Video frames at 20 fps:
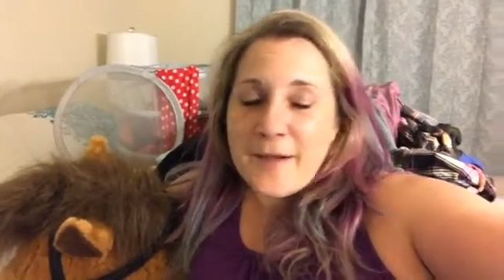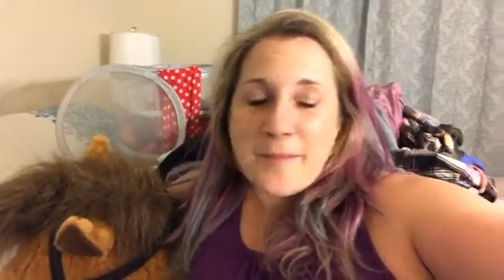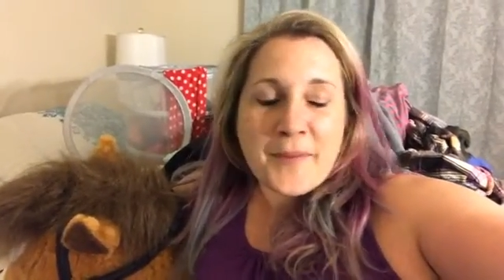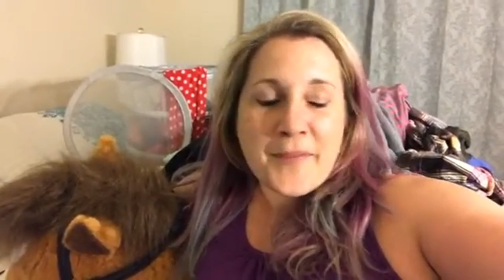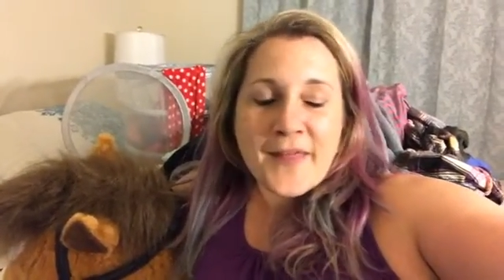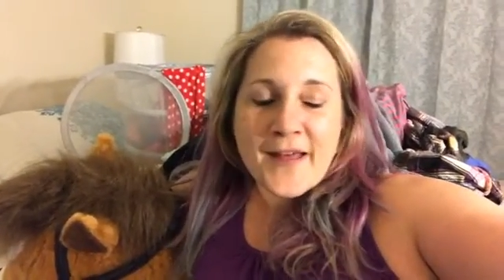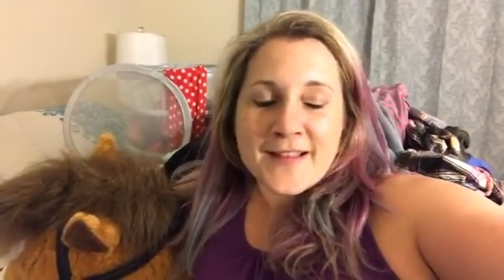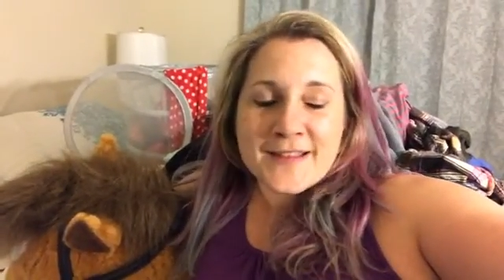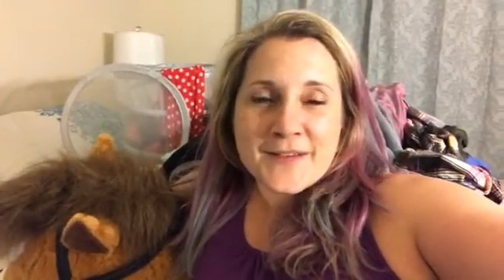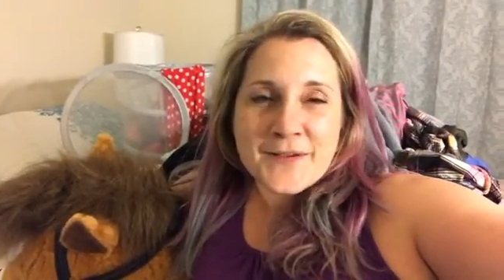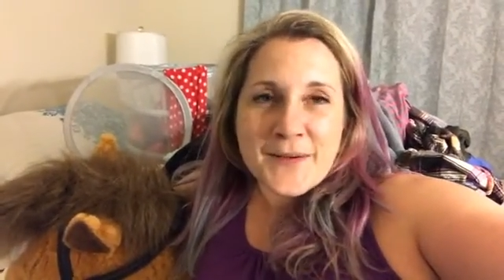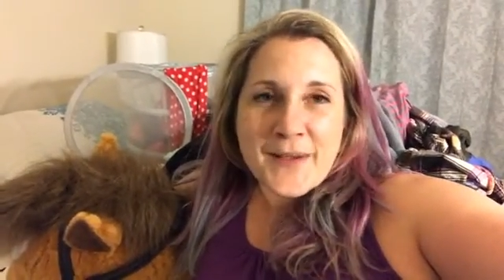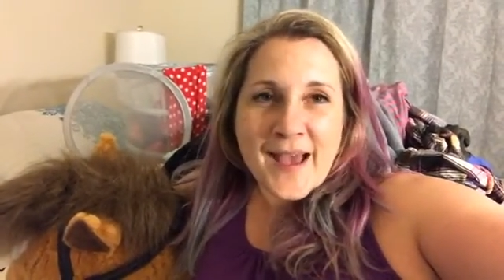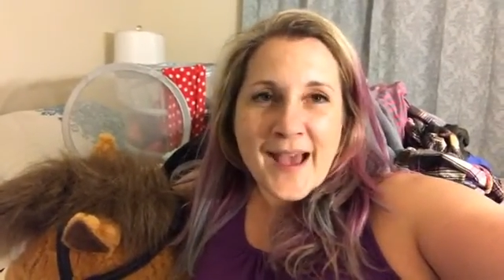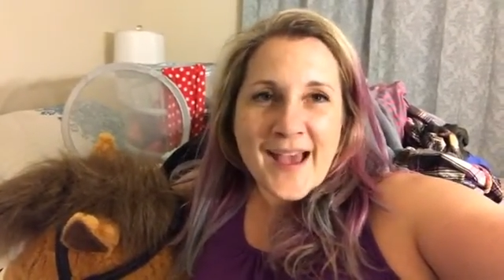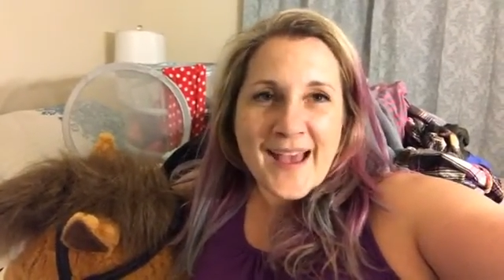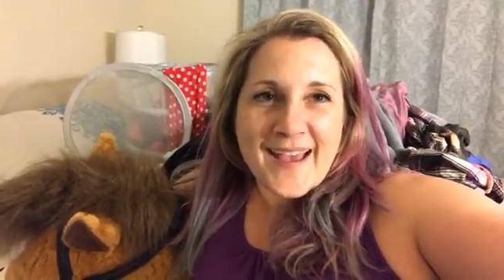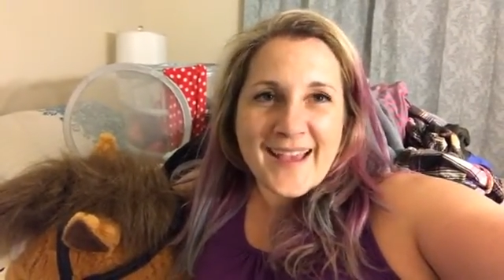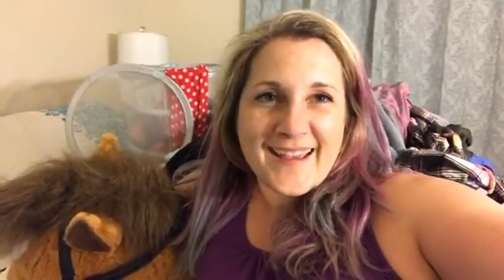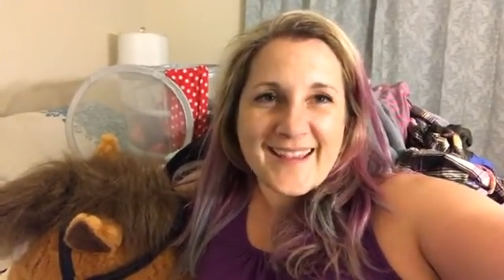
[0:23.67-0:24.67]
But that's
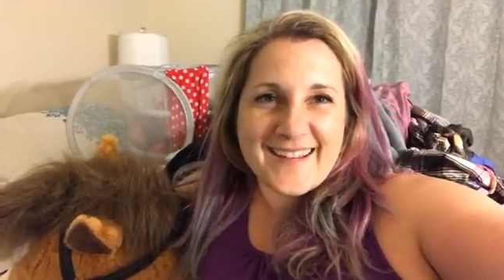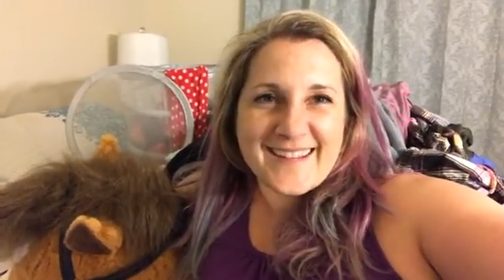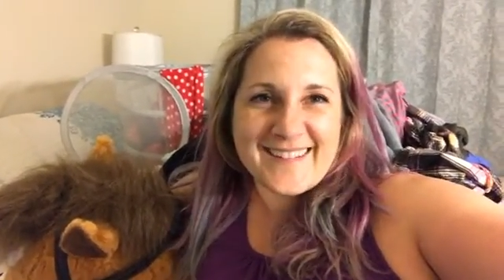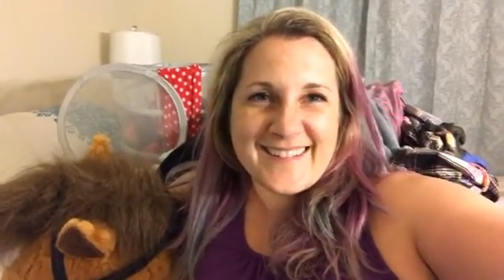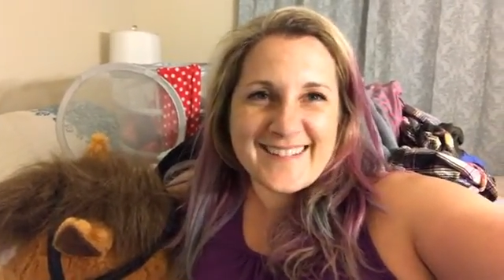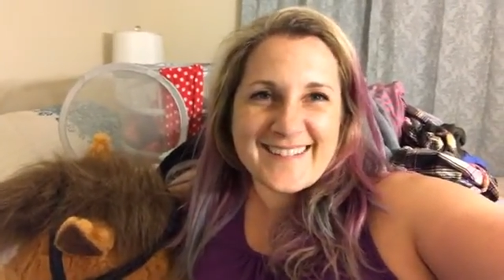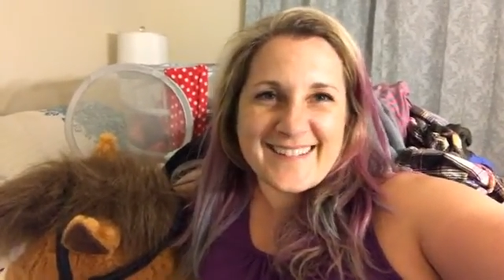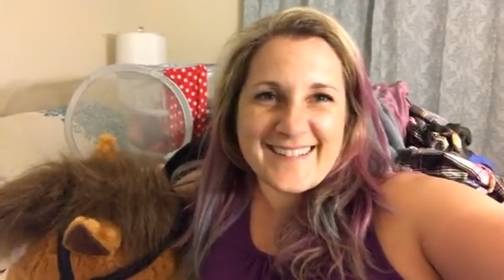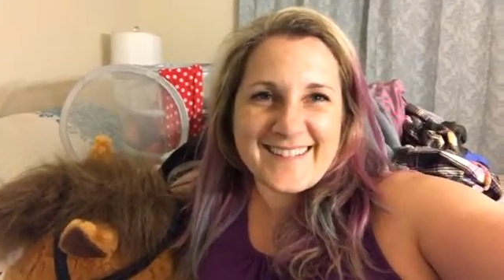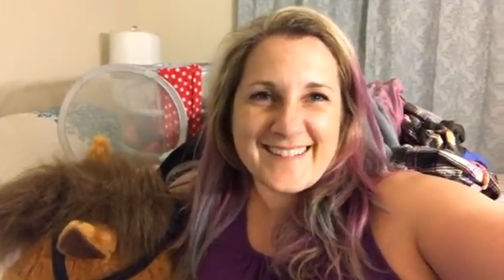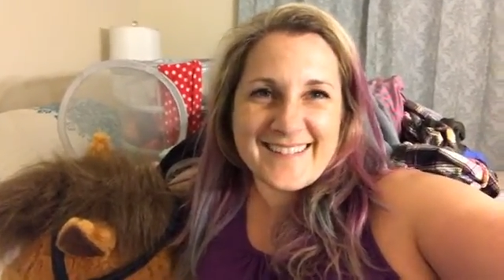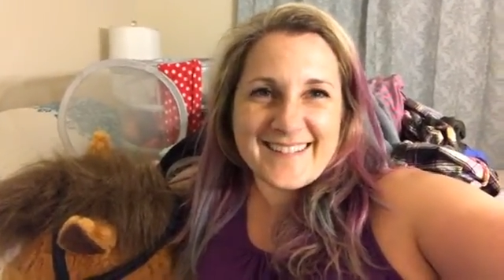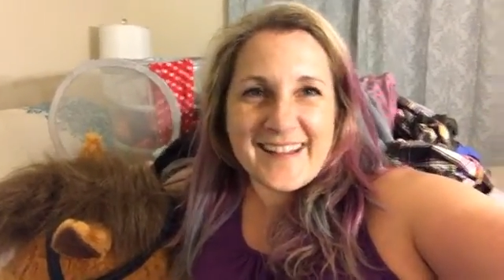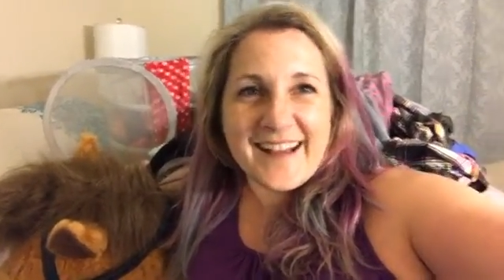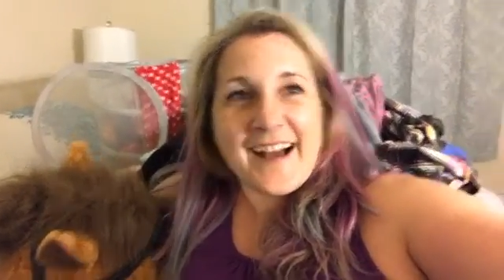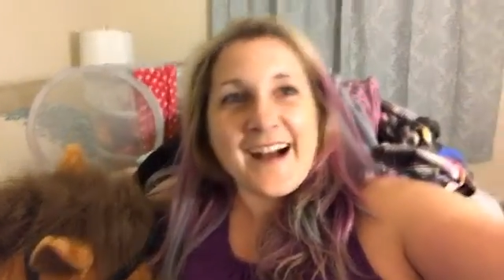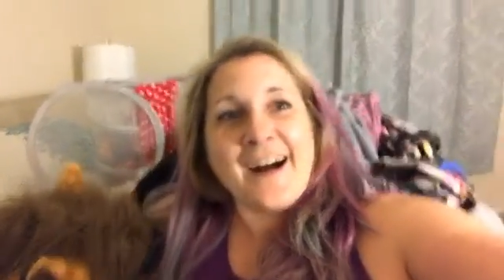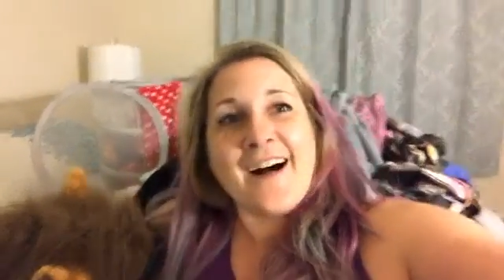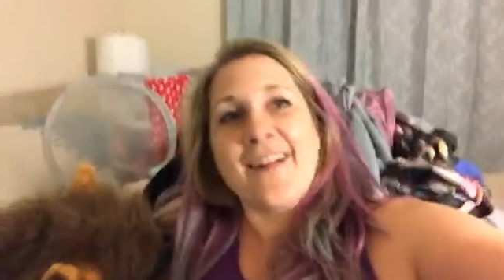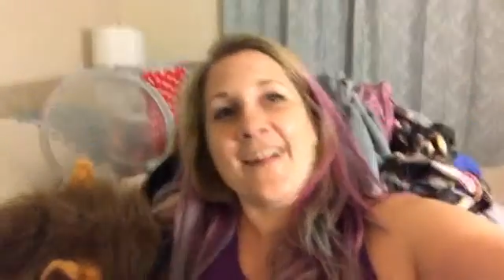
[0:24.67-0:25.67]
okay.
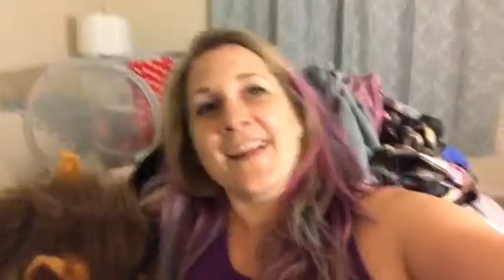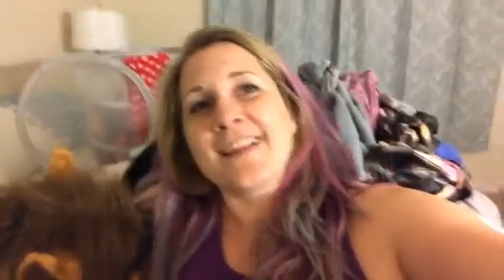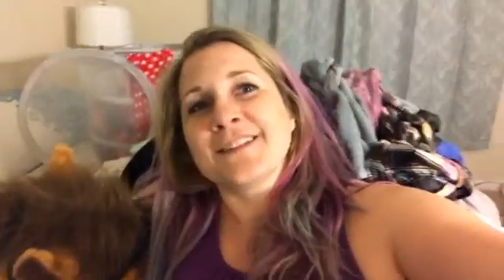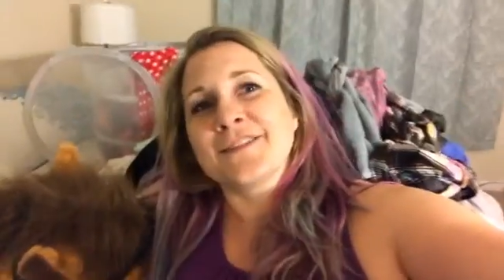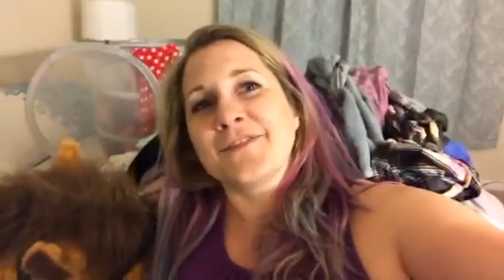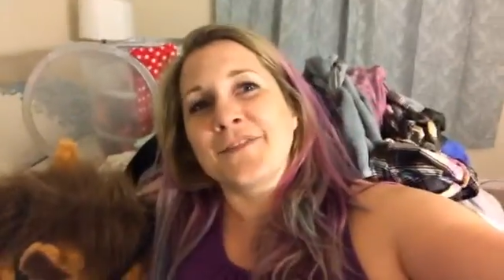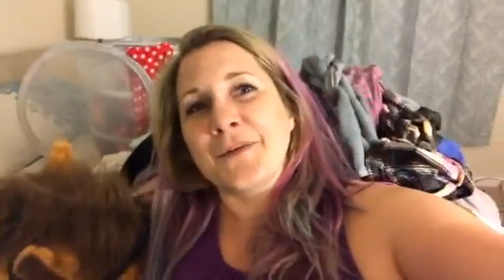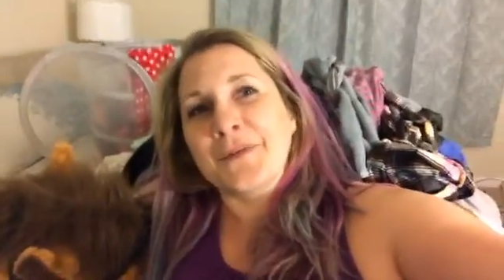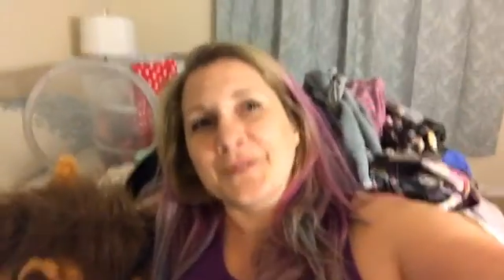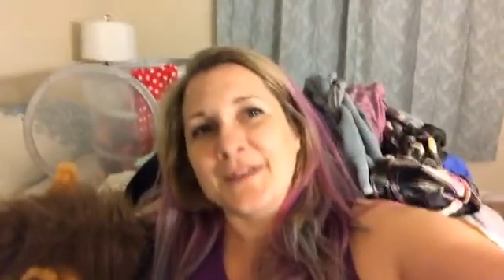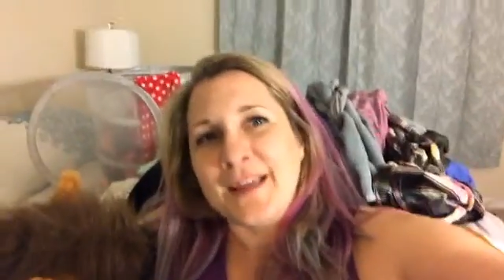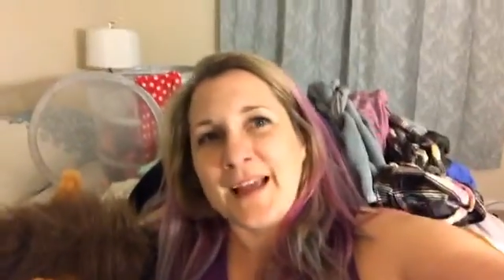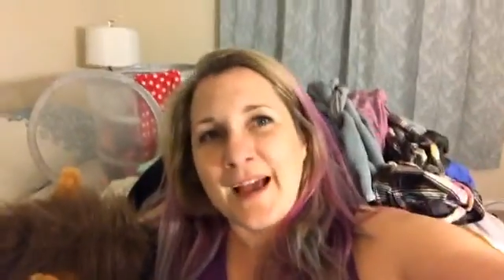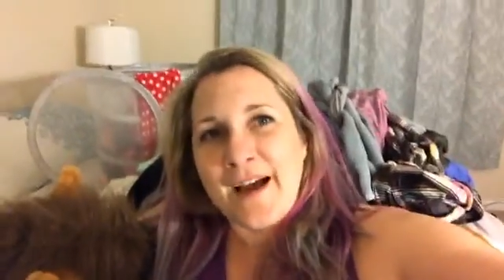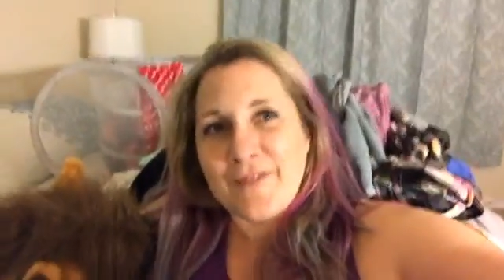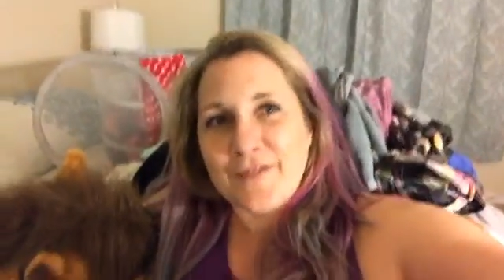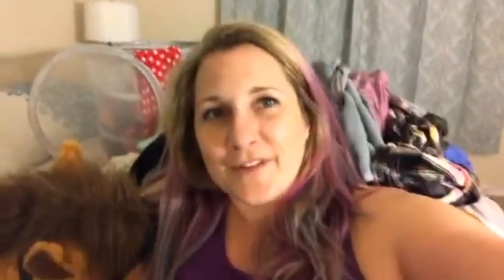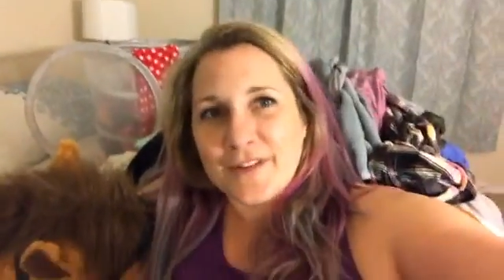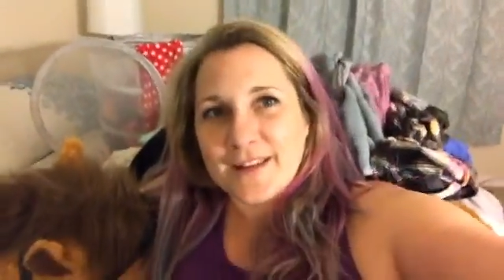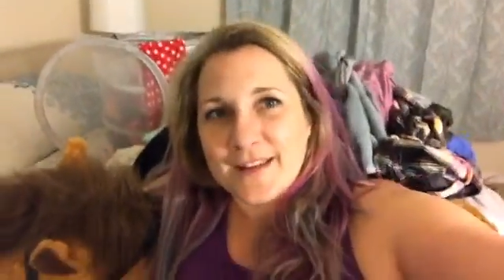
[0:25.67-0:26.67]
I'll get to folding
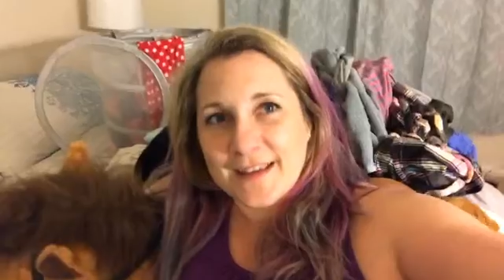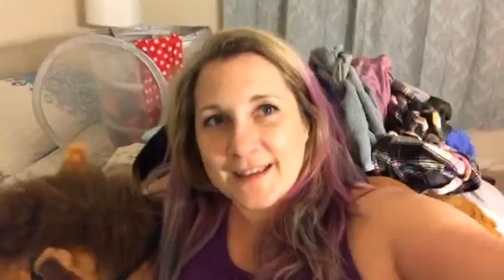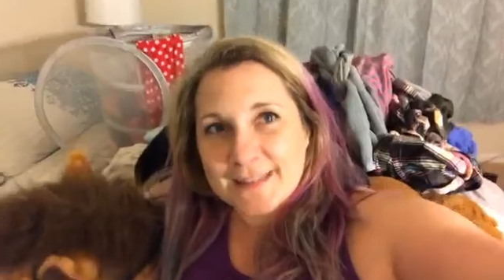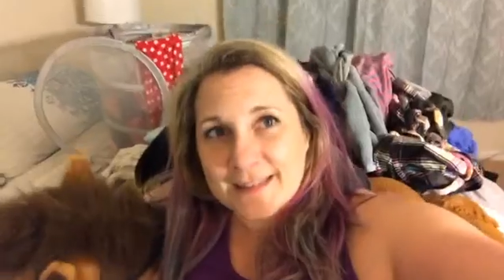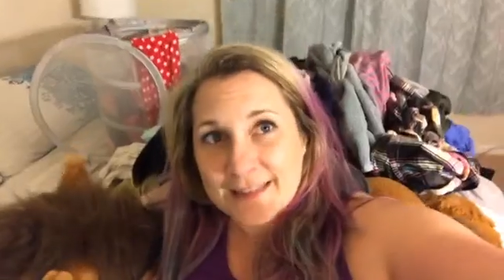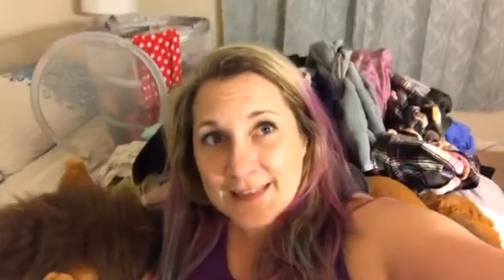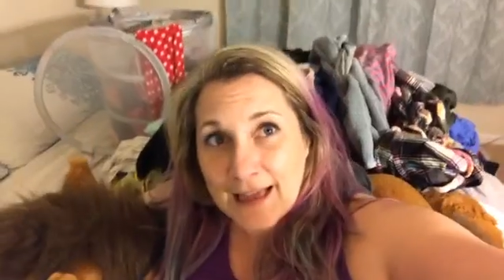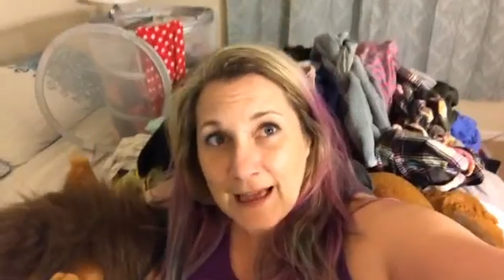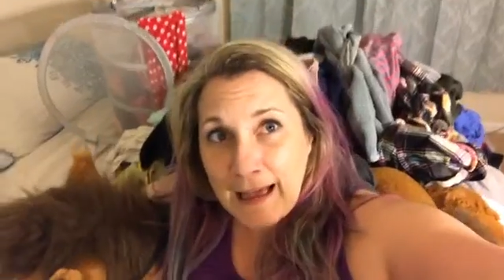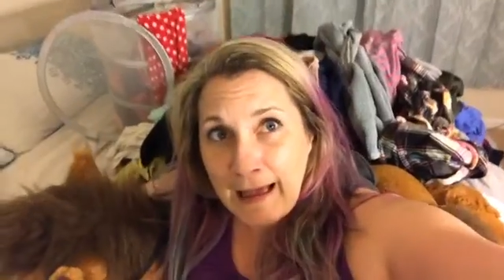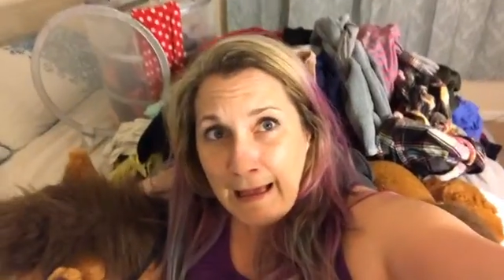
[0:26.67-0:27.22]
after this.